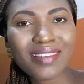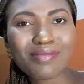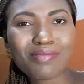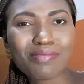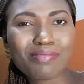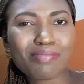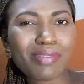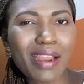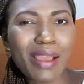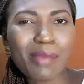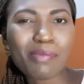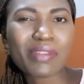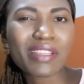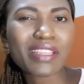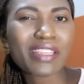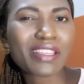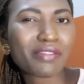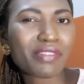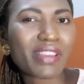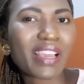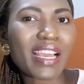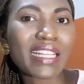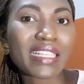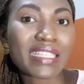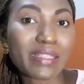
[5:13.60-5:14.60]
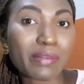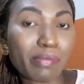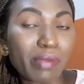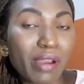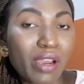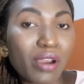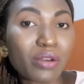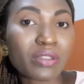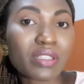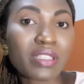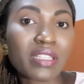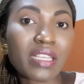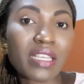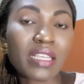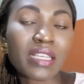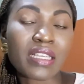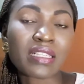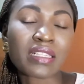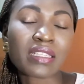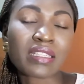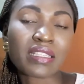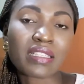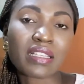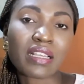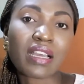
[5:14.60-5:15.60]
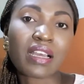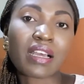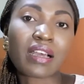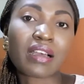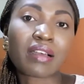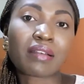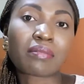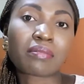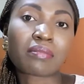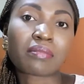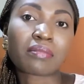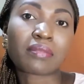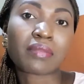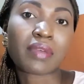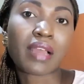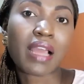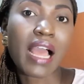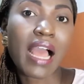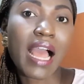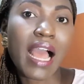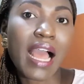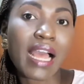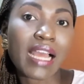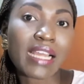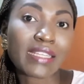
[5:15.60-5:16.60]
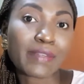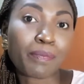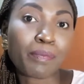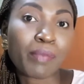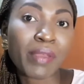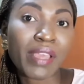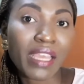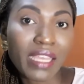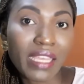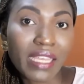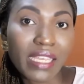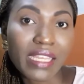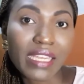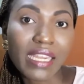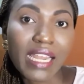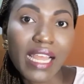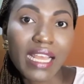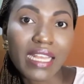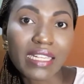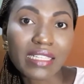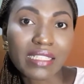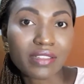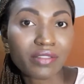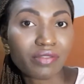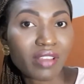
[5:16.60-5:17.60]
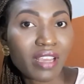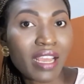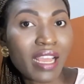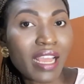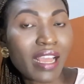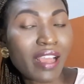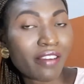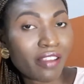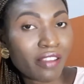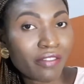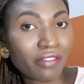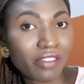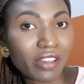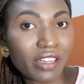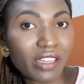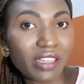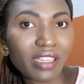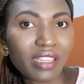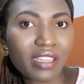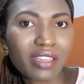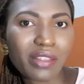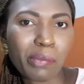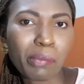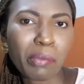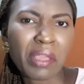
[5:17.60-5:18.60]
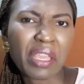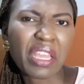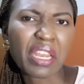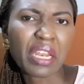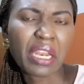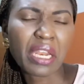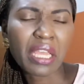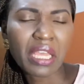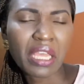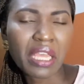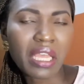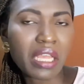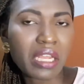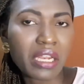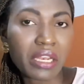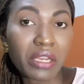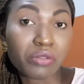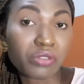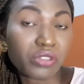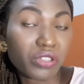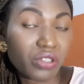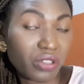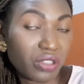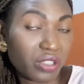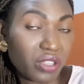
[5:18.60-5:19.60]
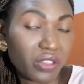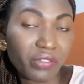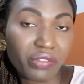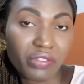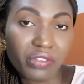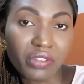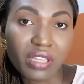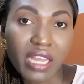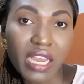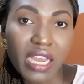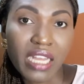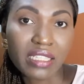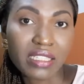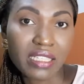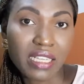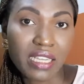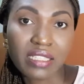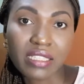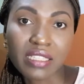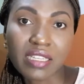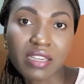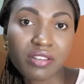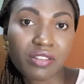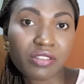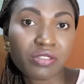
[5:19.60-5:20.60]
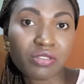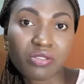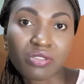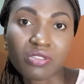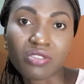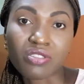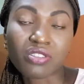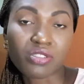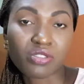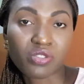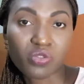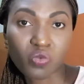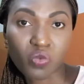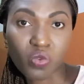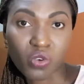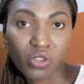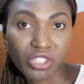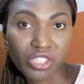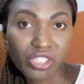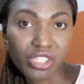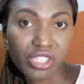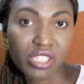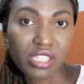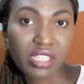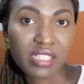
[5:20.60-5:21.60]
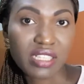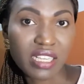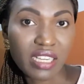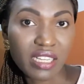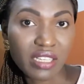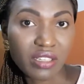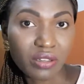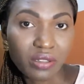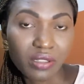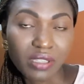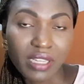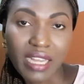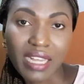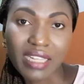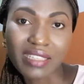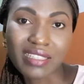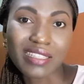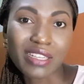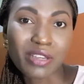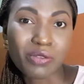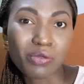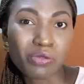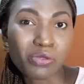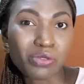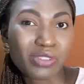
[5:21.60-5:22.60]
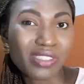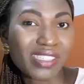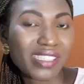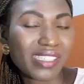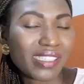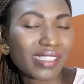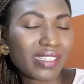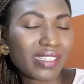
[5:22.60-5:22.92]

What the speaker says: probably give you antibiotics and painkillers. If you are feeling any pain, they will just give you that and tell you to just watch it and all that. They would